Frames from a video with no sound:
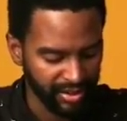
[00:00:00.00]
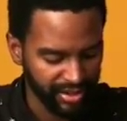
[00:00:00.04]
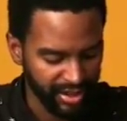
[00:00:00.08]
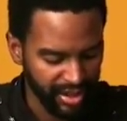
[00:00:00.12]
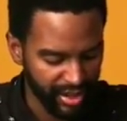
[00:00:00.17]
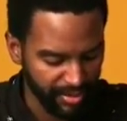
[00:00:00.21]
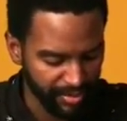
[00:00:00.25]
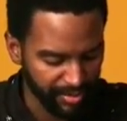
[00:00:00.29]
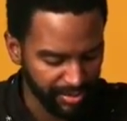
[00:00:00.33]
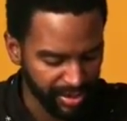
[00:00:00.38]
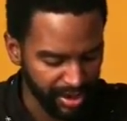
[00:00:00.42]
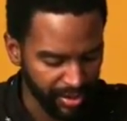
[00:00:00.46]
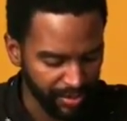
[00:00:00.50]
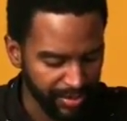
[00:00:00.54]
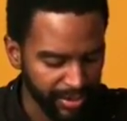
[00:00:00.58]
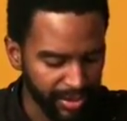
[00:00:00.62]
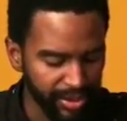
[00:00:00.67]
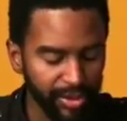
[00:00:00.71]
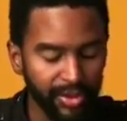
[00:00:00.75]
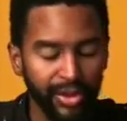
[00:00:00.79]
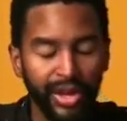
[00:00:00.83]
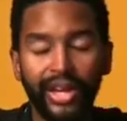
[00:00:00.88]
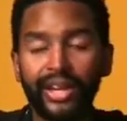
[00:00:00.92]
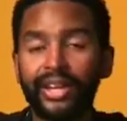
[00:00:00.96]
Kim
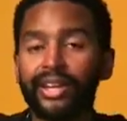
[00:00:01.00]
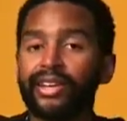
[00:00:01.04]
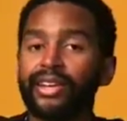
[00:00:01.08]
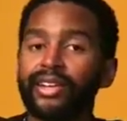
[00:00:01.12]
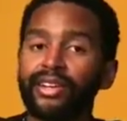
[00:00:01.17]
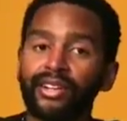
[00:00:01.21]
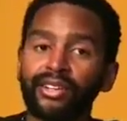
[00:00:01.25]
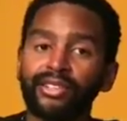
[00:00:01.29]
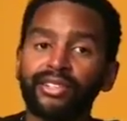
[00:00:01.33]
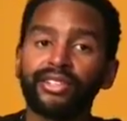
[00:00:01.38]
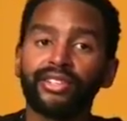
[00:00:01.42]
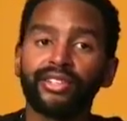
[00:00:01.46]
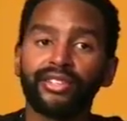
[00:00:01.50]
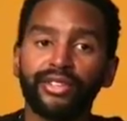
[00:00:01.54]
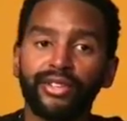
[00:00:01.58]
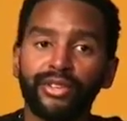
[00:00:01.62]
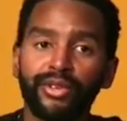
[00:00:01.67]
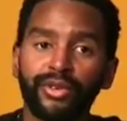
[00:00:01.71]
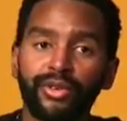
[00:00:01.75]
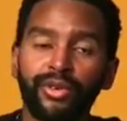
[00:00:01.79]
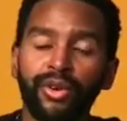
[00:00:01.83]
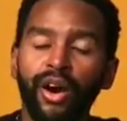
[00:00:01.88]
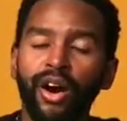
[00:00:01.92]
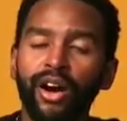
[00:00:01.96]
W, and Nilda
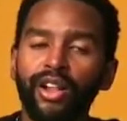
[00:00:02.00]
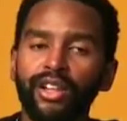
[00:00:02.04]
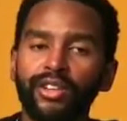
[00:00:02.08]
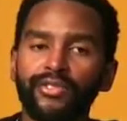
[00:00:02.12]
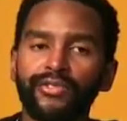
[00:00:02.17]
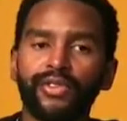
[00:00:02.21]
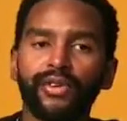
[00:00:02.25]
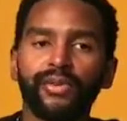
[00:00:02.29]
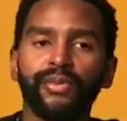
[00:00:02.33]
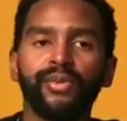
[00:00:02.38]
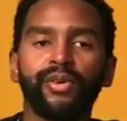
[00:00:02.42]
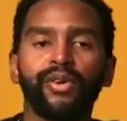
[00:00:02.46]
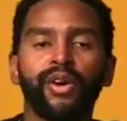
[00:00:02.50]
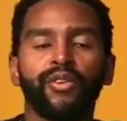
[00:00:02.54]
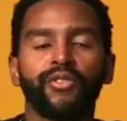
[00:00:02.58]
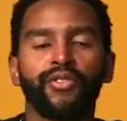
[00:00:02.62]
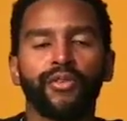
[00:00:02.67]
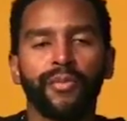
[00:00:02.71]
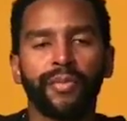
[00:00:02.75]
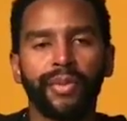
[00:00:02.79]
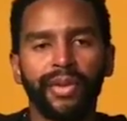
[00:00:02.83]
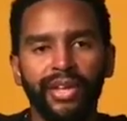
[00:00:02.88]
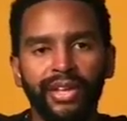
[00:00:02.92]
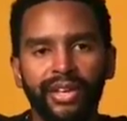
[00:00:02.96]
U, all of whom are
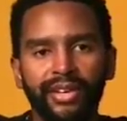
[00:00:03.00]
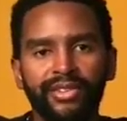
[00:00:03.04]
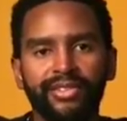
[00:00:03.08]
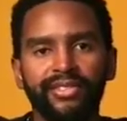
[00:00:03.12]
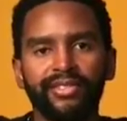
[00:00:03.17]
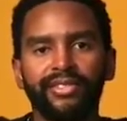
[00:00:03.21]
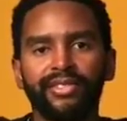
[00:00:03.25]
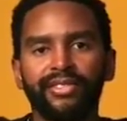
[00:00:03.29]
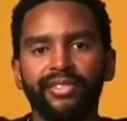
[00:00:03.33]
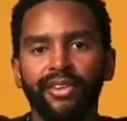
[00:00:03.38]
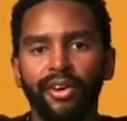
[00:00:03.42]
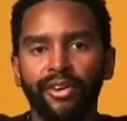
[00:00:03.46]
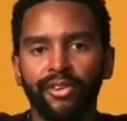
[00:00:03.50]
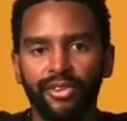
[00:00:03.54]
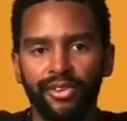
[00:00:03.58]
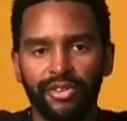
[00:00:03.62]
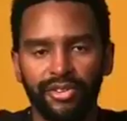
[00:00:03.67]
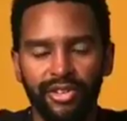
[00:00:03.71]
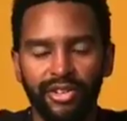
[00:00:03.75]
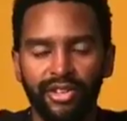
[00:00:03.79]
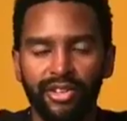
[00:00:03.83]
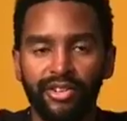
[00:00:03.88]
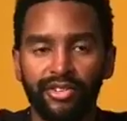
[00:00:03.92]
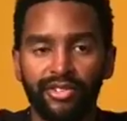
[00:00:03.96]
repeat
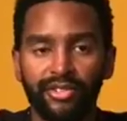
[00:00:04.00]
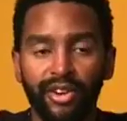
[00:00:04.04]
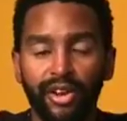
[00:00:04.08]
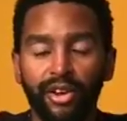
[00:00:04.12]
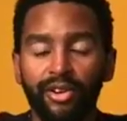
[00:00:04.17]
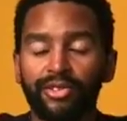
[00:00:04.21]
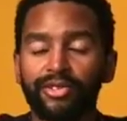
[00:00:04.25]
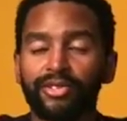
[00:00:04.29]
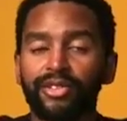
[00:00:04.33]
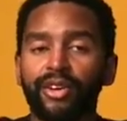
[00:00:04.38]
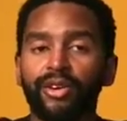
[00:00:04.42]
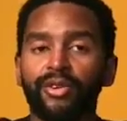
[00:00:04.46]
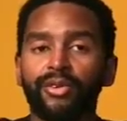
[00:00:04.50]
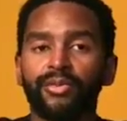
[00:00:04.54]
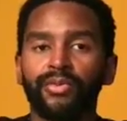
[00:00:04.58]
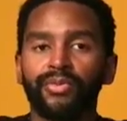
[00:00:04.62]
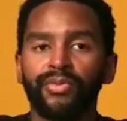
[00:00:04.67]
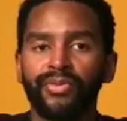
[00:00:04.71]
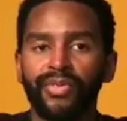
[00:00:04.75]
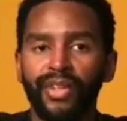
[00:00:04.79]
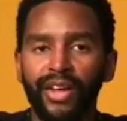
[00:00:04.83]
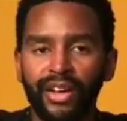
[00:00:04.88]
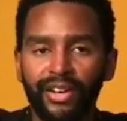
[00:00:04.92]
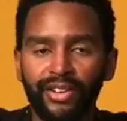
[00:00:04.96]
donors to the show. So
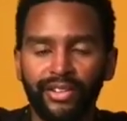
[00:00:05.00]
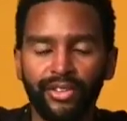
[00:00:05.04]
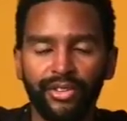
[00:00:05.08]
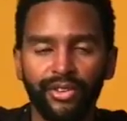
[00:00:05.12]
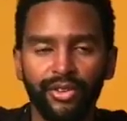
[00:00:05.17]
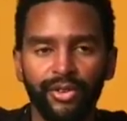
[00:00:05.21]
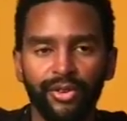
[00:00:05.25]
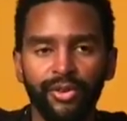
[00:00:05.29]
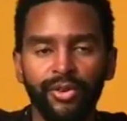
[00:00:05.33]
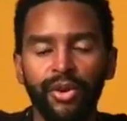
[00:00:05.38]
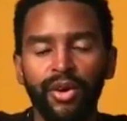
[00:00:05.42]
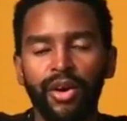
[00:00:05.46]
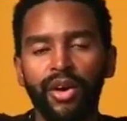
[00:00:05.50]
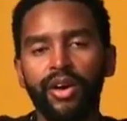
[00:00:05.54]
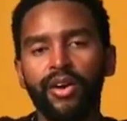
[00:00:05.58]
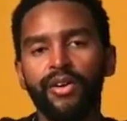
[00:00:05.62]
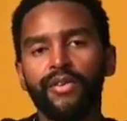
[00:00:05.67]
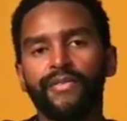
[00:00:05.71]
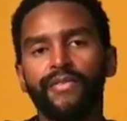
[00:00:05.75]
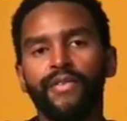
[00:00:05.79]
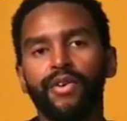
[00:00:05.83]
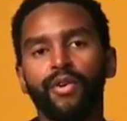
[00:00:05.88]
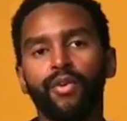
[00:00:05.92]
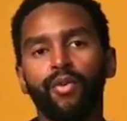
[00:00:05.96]
thank you
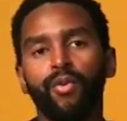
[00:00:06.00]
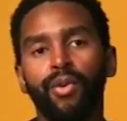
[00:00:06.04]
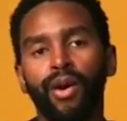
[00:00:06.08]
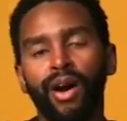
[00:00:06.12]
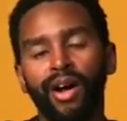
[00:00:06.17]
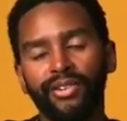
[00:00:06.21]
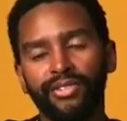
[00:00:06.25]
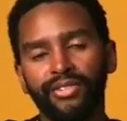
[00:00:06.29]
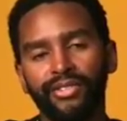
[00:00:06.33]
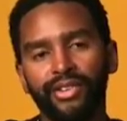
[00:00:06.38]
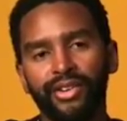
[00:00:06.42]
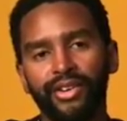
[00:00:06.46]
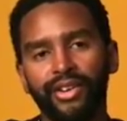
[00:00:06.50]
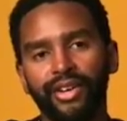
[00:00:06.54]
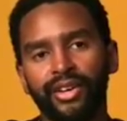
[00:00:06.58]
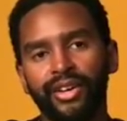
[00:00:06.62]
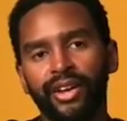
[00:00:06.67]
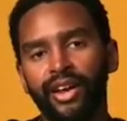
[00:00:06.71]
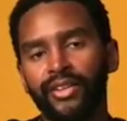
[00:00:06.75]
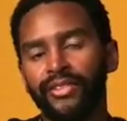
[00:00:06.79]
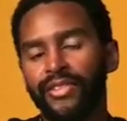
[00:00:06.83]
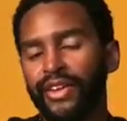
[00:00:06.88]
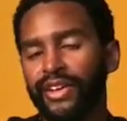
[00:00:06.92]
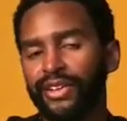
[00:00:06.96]
for
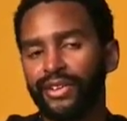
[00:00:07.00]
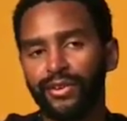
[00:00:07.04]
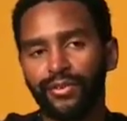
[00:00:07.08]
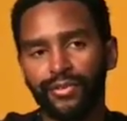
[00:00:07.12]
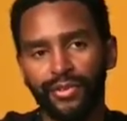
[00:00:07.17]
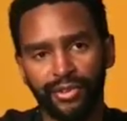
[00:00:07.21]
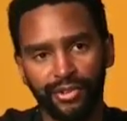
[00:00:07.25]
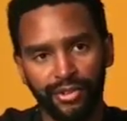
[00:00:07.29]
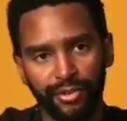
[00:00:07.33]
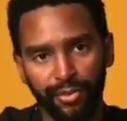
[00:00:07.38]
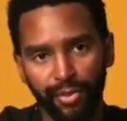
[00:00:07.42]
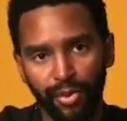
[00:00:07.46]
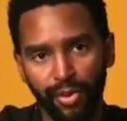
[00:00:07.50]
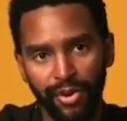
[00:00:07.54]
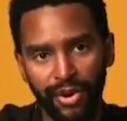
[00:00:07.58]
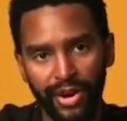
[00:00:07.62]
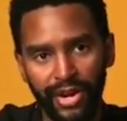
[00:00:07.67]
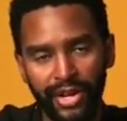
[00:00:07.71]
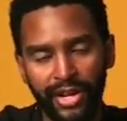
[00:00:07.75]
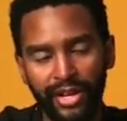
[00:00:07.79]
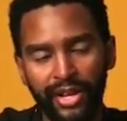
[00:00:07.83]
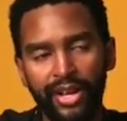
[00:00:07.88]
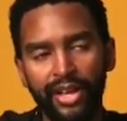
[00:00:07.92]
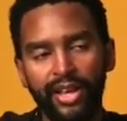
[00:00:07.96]
watching. Thank you for
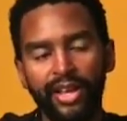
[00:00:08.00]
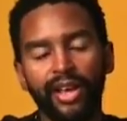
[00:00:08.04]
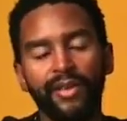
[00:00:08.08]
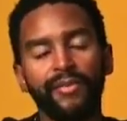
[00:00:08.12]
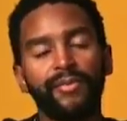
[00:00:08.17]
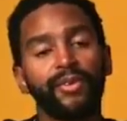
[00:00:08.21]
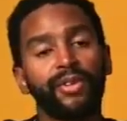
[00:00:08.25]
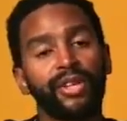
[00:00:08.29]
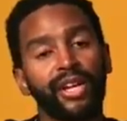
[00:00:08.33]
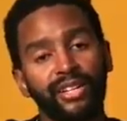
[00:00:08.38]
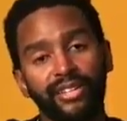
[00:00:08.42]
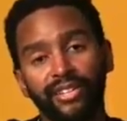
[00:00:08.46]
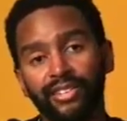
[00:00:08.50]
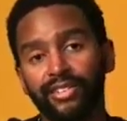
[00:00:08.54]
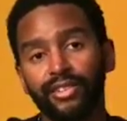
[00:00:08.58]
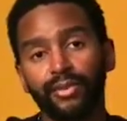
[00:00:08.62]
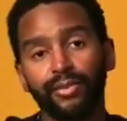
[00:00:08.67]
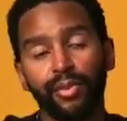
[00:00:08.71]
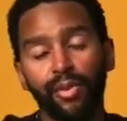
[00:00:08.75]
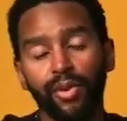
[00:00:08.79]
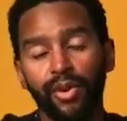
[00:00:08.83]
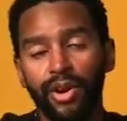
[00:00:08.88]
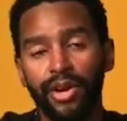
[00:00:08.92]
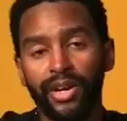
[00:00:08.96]
supporting. If you'd like to
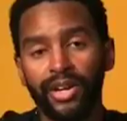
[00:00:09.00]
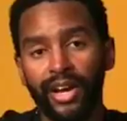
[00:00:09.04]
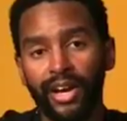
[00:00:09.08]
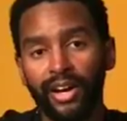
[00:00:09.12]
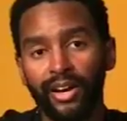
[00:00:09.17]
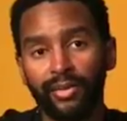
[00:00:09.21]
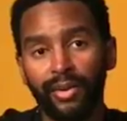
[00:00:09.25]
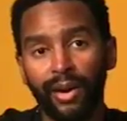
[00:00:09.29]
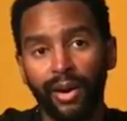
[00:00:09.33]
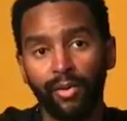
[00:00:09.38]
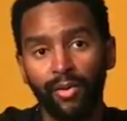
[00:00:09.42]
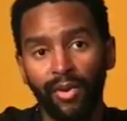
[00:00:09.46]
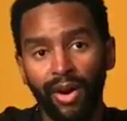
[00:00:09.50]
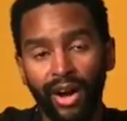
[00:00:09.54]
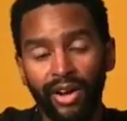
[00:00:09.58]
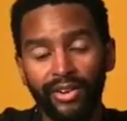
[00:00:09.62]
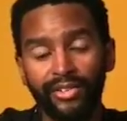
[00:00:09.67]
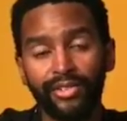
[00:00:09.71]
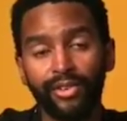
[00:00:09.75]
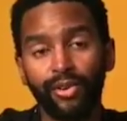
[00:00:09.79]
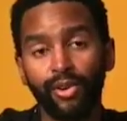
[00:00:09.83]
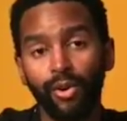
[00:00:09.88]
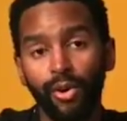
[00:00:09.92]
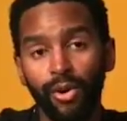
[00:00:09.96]
support Not On My
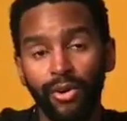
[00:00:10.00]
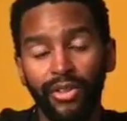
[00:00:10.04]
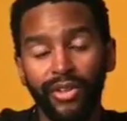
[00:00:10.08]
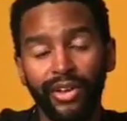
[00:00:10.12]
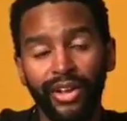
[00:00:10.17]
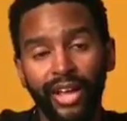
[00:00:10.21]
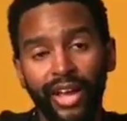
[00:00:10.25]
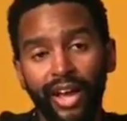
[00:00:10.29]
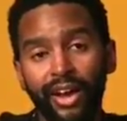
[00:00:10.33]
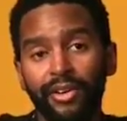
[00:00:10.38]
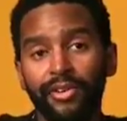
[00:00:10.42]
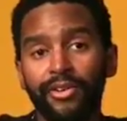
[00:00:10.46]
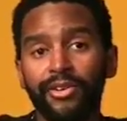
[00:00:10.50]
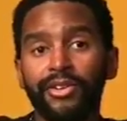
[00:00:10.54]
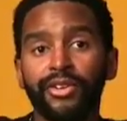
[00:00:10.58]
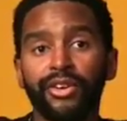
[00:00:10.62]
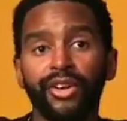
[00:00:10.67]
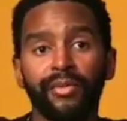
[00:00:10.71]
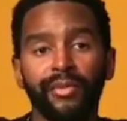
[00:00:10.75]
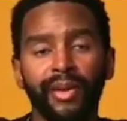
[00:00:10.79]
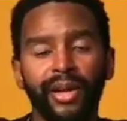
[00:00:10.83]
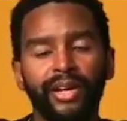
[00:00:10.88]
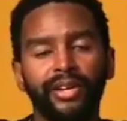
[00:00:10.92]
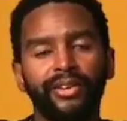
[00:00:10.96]
Watch or The Counter, you
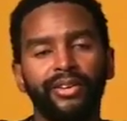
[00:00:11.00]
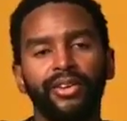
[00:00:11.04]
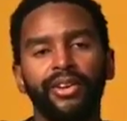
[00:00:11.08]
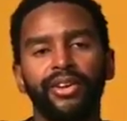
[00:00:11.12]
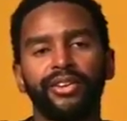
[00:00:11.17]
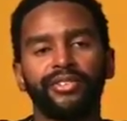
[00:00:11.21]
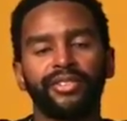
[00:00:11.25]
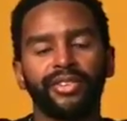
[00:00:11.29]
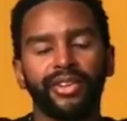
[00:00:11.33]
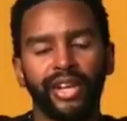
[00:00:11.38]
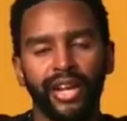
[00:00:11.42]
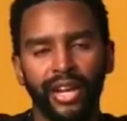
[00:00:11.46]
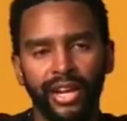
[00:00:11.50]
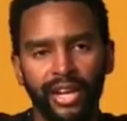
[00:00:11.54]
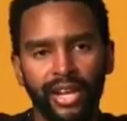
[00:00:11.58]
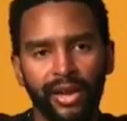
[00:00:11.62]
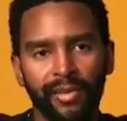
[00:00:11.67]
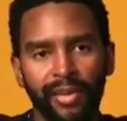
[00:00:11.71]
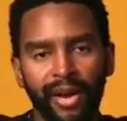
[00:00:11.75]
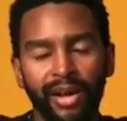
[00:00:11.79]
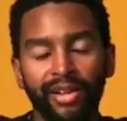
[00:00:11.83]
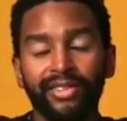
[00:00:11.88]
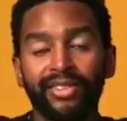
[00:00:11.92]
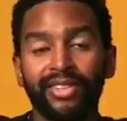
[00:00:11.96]
can make a donation at any
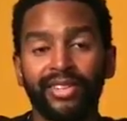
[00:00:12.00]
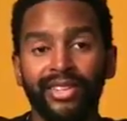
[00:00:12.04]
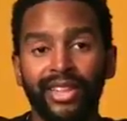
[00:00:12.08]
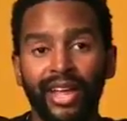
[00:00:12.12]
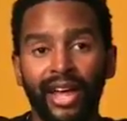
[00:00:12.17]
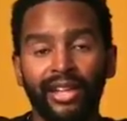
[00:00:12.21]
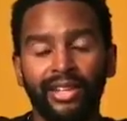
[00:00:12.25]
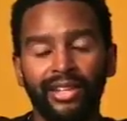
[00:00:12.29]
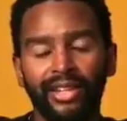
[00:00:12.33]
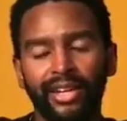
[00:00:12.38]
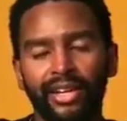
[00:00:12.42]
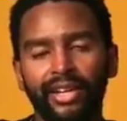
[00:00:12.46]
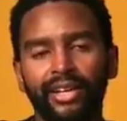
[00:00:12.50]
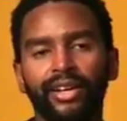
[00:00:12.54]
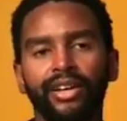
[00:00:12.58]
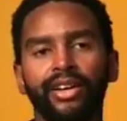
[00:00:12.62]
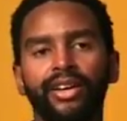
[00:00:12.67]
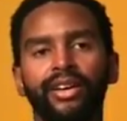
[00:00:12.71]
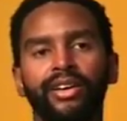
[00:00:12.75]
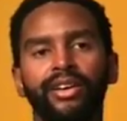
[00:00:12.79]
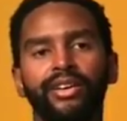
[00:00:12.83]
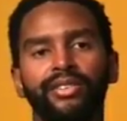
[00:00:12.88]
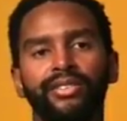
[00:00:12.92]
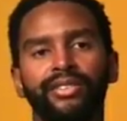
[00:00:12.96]
amount to that link
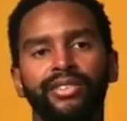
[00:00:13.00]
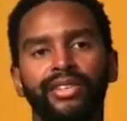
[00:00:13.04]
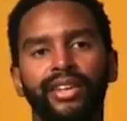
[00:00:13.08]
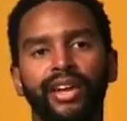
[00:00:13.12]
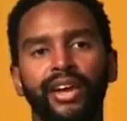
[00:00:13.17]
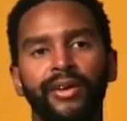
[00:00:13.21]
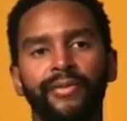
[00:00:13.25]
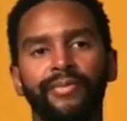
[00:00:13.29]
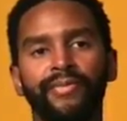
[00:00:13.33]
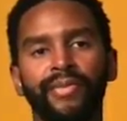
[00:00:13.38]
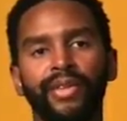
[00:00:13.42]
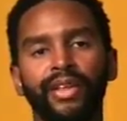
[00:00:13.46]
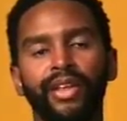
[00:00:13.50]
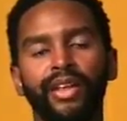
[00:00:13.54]
today.